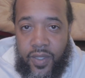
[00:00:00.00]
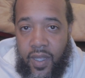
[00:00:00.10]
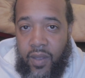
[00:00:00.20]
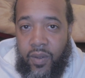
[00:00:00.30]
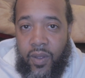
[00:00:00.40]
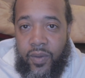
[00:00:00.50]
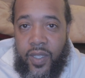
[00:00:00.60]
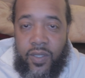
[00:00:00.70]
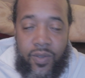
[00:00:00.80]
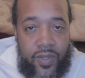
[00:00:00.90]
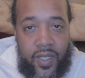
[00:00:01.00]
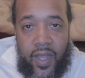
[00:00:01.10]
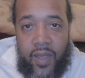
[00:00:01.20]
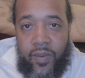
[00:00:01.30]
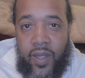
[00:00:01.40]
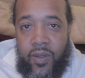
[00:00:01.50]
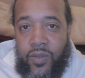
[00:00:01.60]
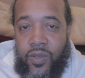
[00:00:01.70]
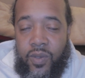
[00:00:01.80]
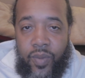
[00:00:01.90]
So on that Tuesday night when I go
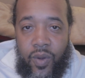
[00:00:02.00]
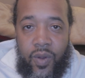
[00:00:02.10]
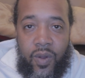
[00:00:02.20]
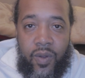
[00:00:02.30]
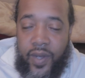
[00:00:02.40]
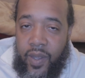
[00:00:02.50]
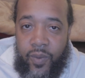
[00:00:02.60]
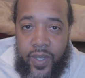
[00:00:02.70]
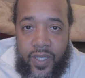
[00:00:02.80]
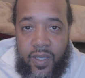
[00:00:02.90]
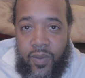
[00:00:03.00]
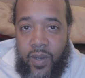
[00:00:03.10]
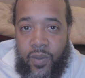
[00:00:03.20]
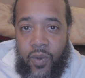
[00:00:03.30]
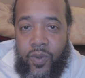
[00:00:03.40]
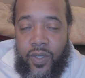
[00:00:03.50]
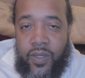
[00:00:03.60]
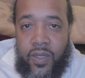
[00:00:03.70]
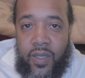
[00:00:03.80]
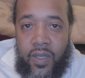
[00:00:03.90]
to the bar, on that Wednesday when I'm going
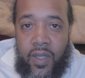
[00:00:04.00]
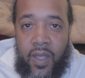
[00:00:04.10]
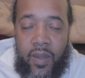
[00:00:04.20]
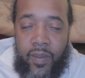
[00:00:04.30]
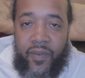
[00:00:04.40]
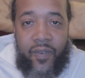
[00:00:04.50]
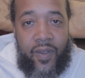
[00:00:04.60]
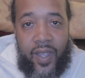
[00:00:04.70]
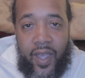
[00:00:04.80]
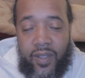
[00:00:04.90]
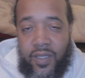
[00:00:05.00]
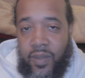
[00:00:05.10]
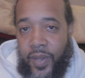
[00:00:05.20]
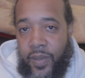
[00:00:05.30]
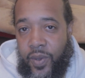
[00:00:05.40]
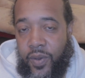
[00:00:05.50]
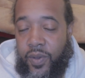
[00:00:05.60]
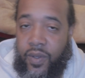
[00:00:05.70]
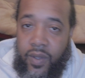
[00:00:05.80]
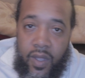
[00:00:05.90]
to my friend's house to play
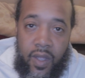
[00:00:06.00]
poker.